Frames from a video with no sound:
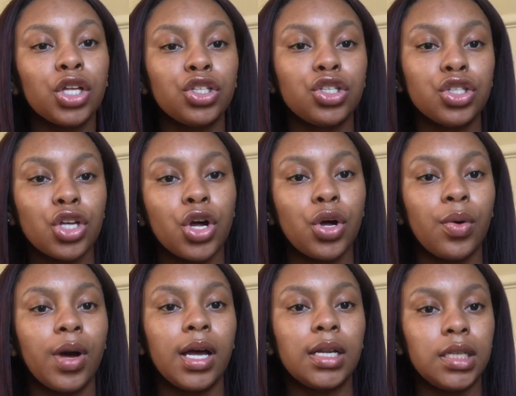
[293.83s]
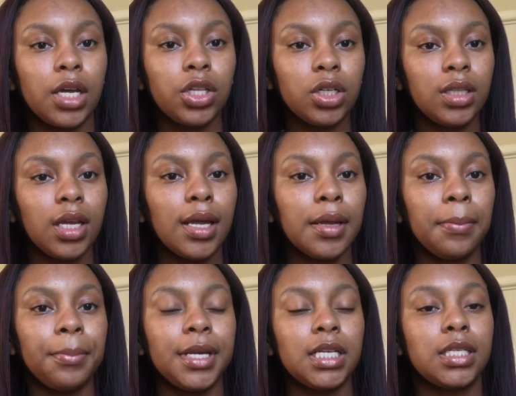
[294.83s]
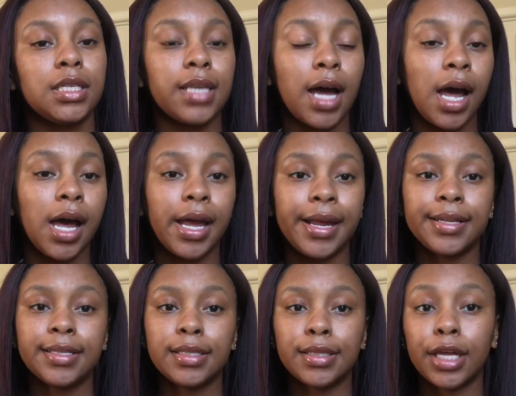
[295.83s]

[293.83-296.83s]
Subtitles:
So another thing besides